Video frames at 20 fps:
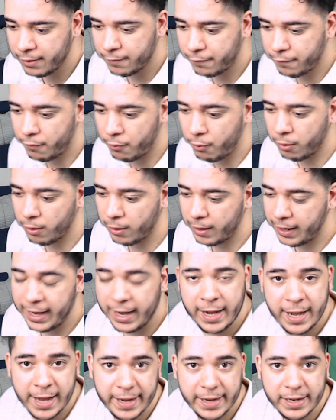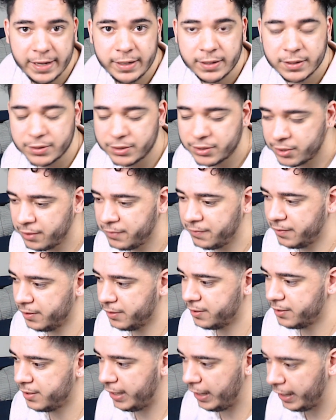for N A
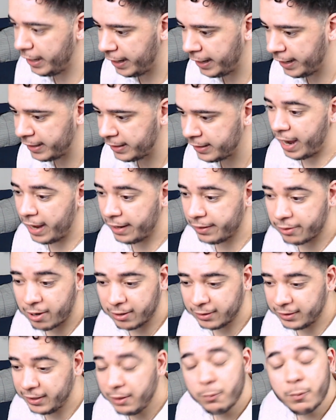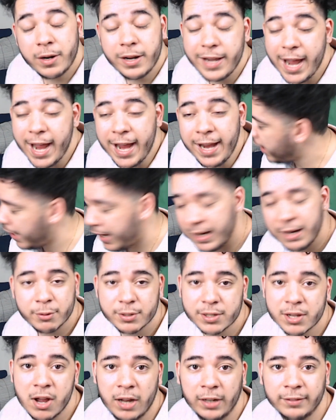servers, and I logged in one day and it
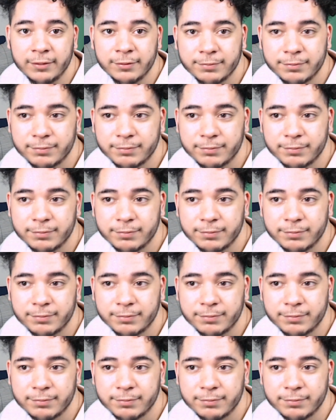was gone.